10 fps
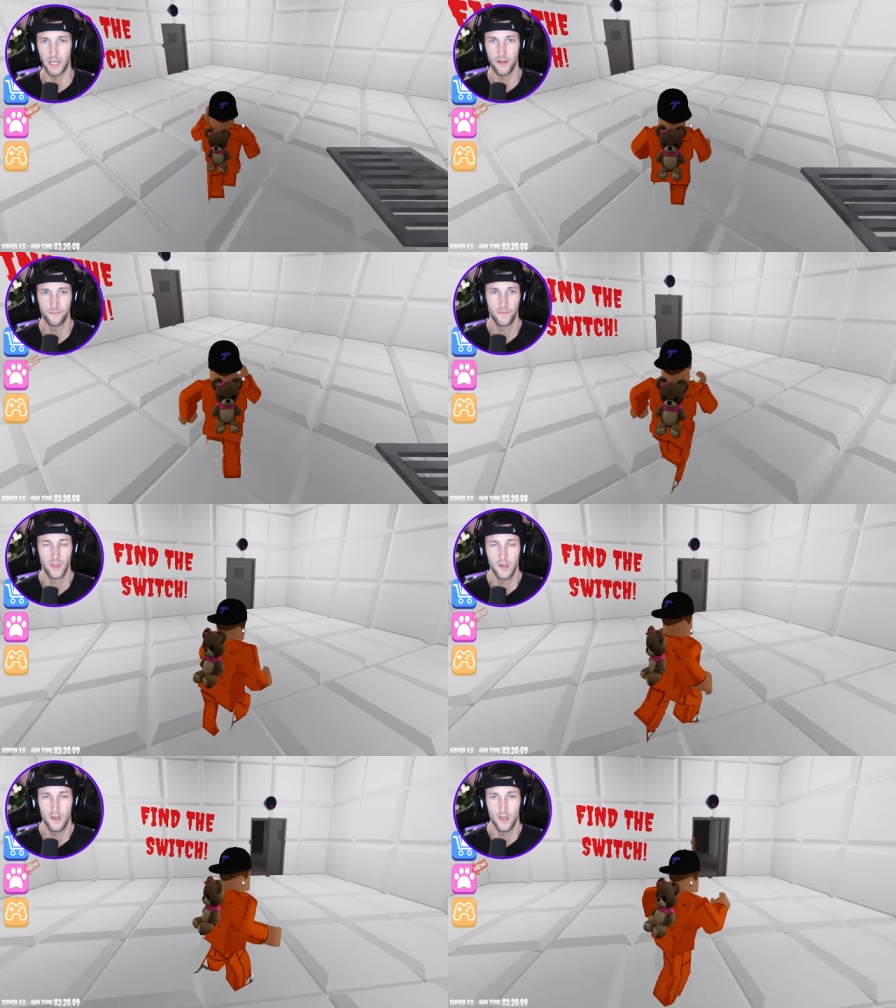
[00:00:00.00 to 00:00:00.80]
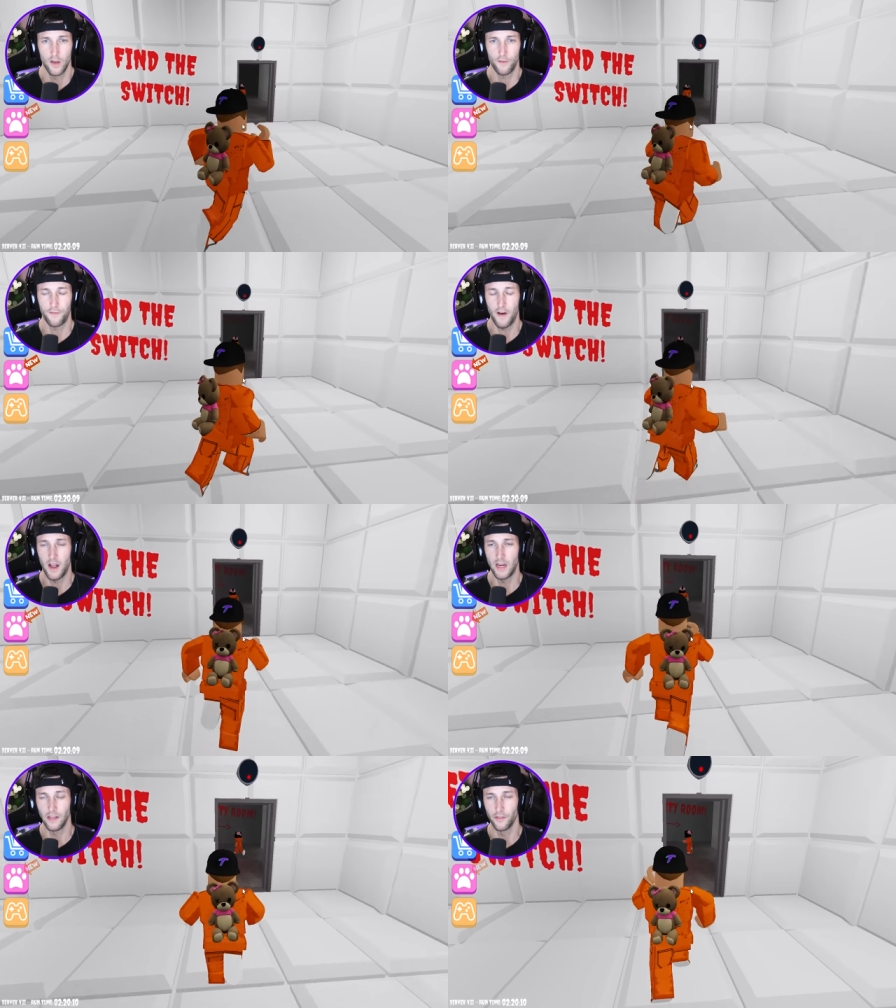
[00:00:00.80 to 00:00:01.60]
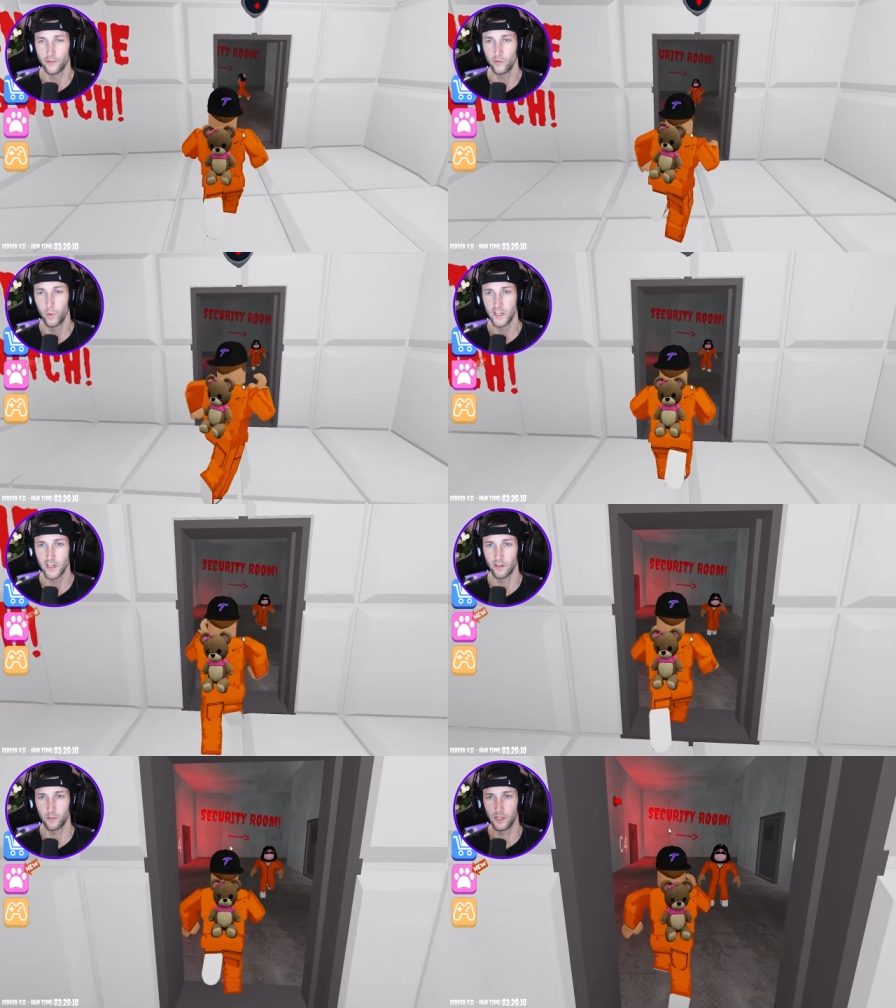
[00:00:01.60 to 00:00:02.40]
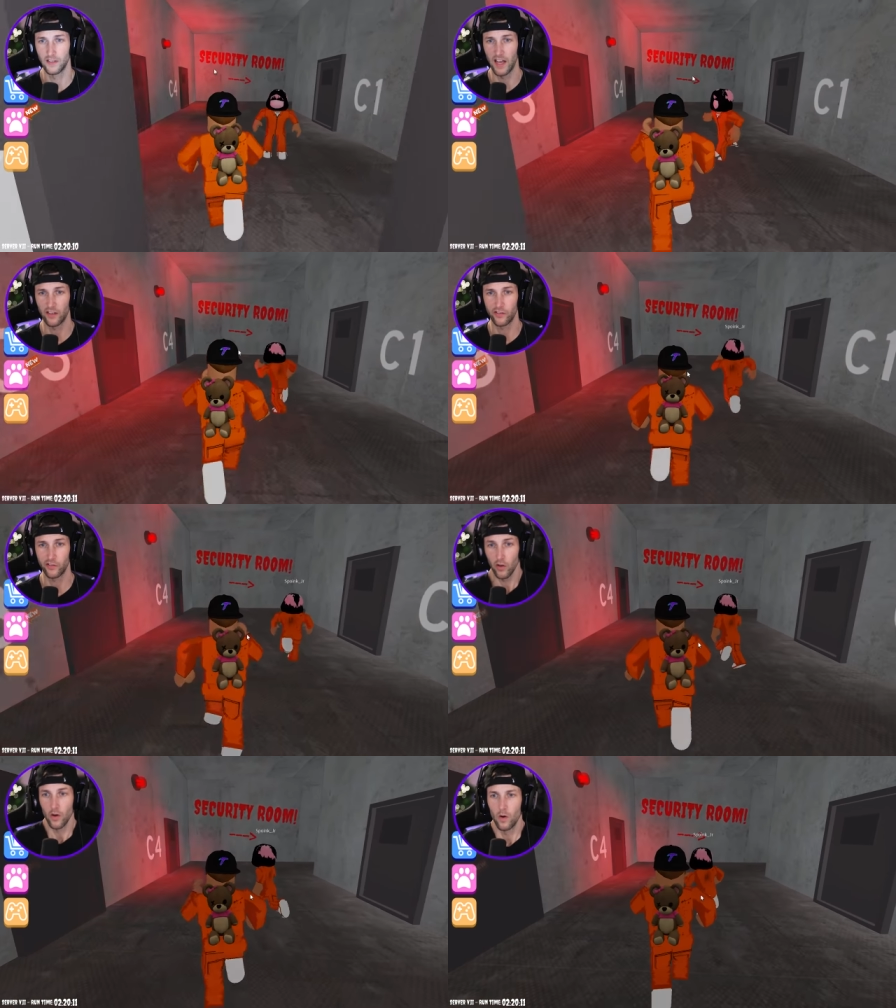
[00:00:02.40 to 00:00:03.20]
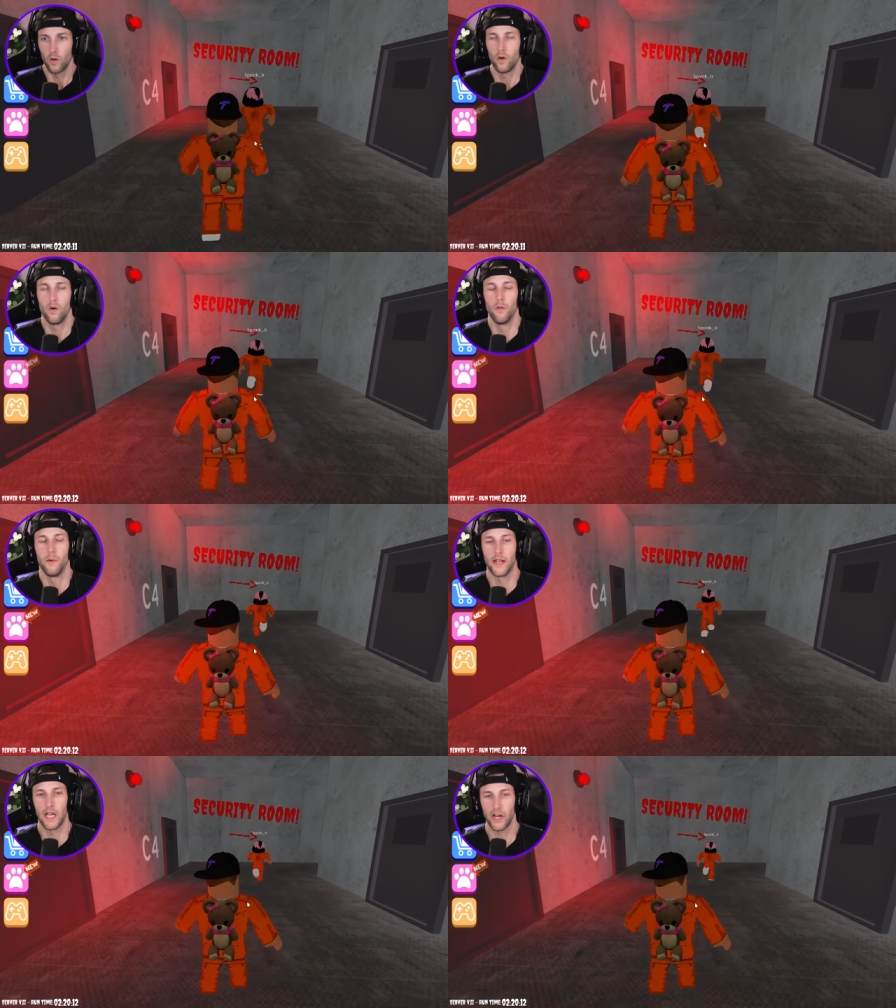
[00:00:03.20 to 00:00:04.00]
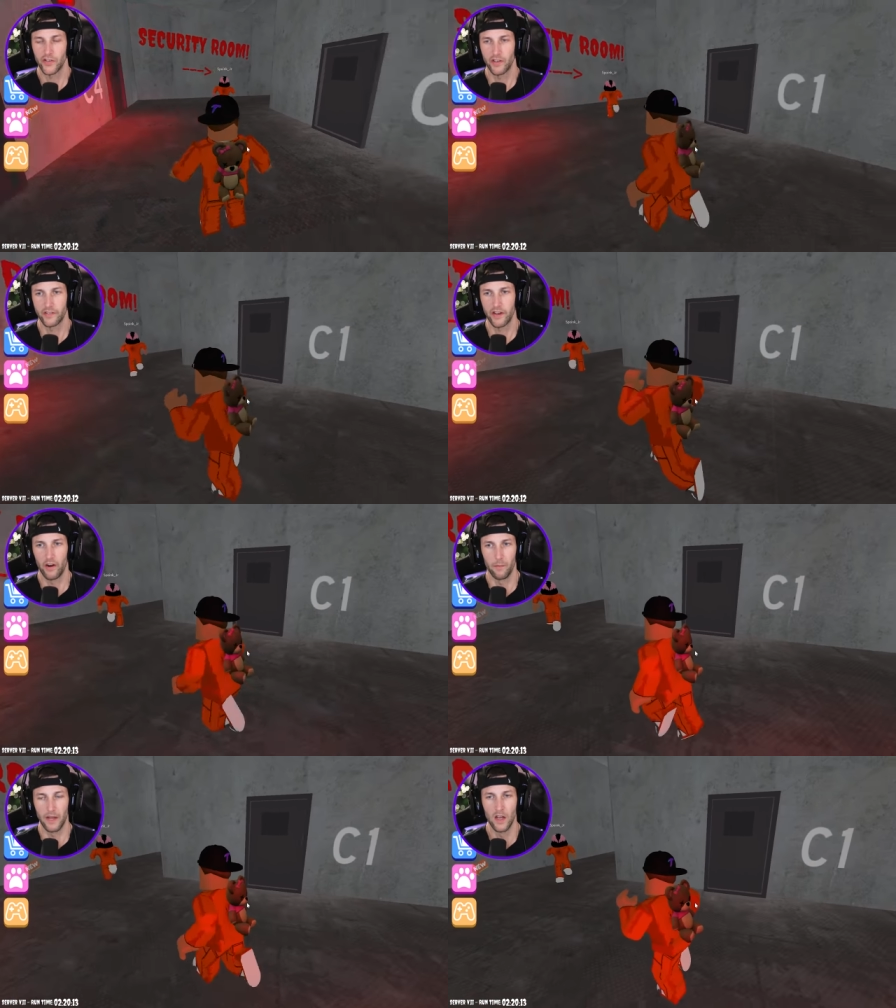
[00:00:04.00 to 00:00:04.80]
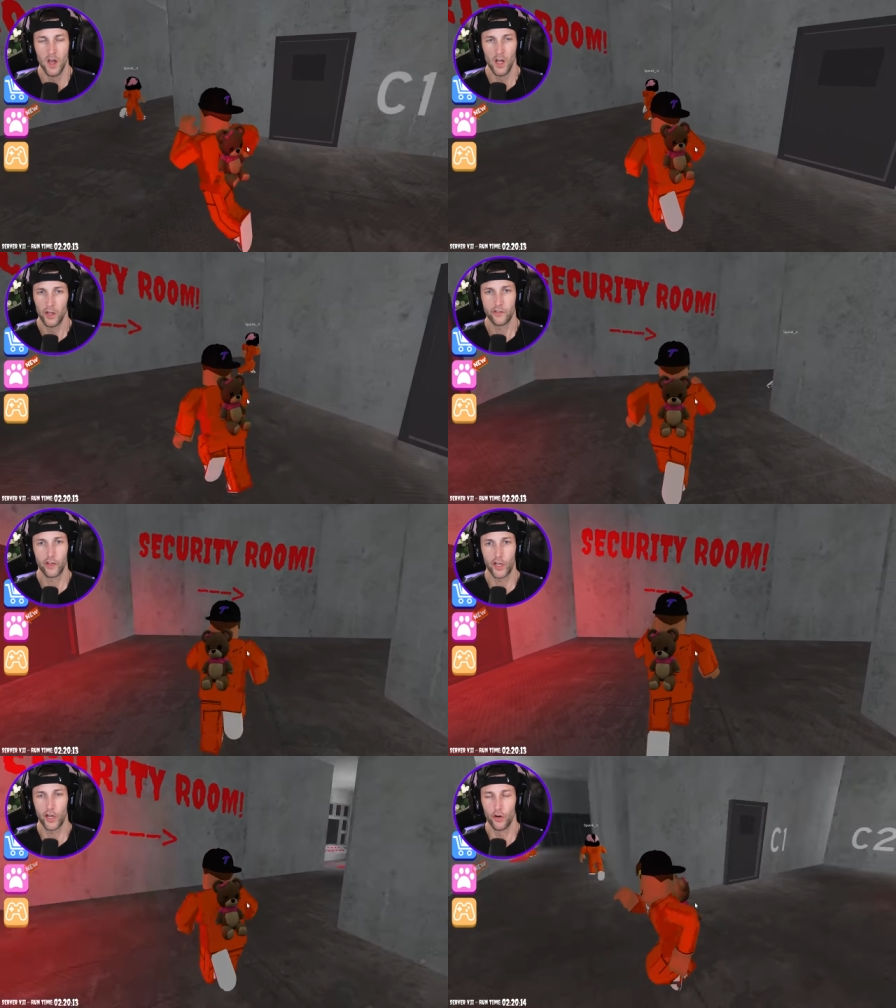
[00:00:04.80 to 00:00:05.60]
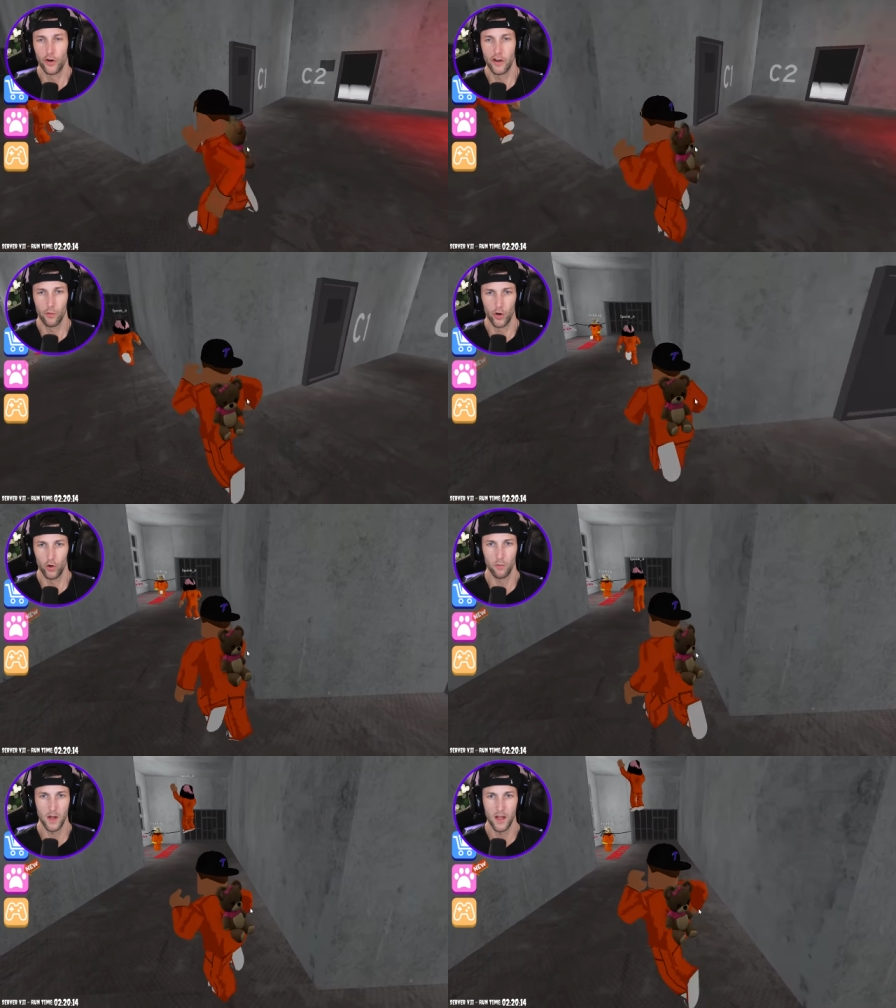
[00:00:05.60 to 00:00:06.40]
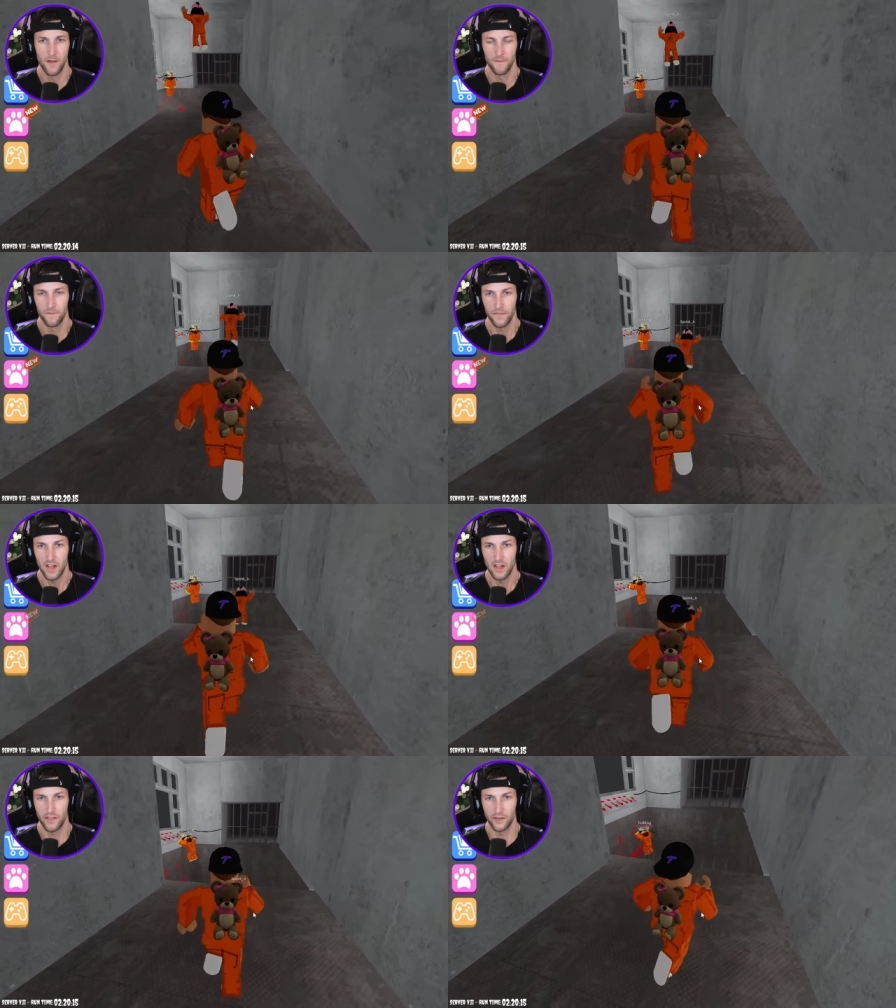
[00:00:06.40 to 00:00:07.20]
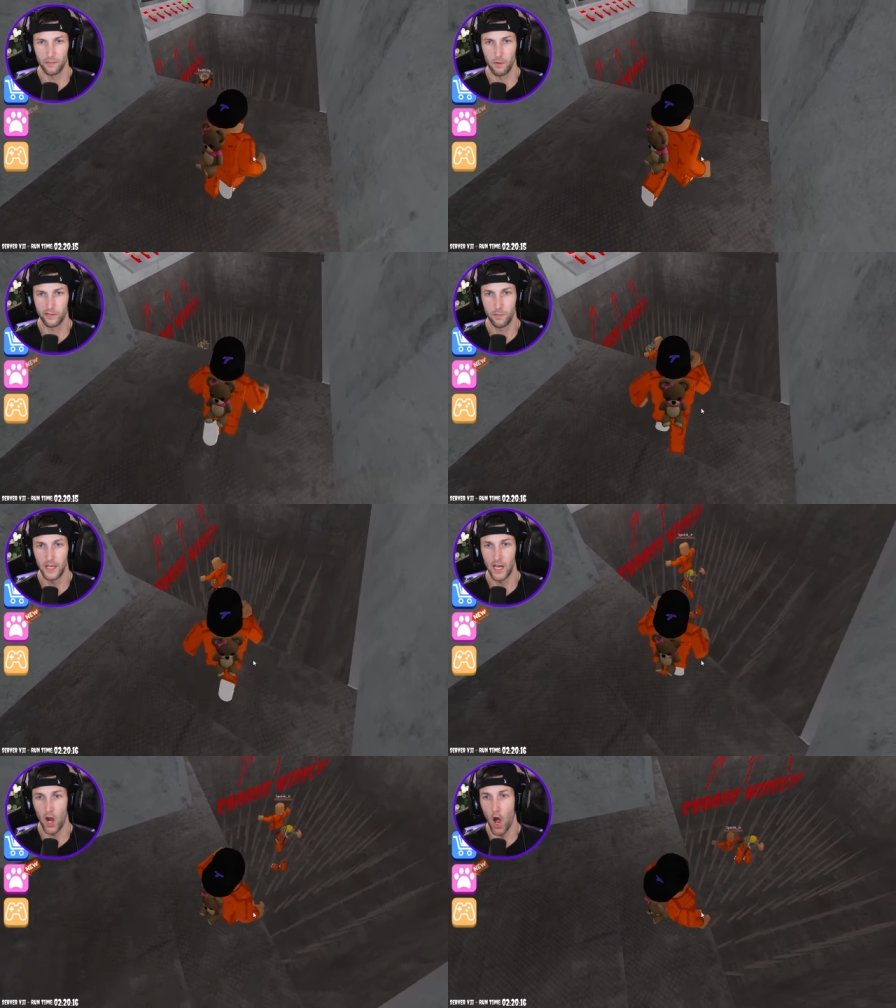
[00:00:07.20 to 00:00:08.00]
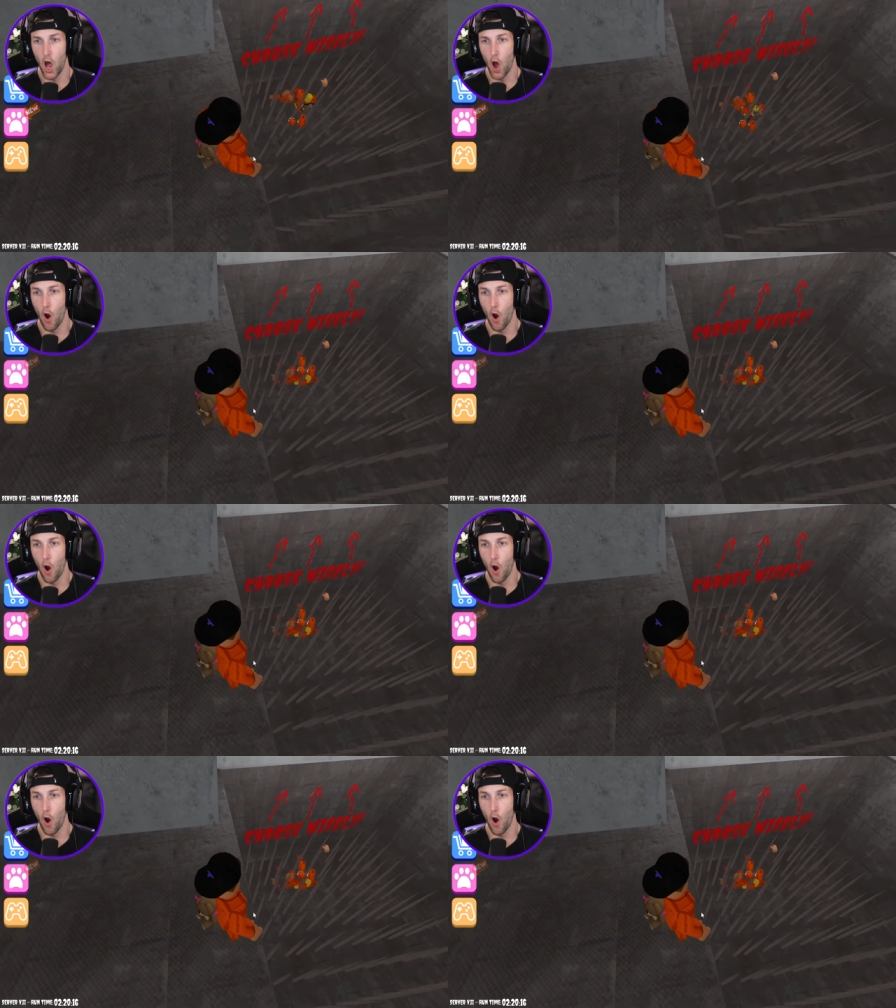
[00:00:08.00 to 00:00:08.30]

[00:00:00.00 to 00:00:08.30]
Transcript: on me. Fine, uh, the switch, yes, we did that. Oh my gosh, that scared me. Security room. This must be it.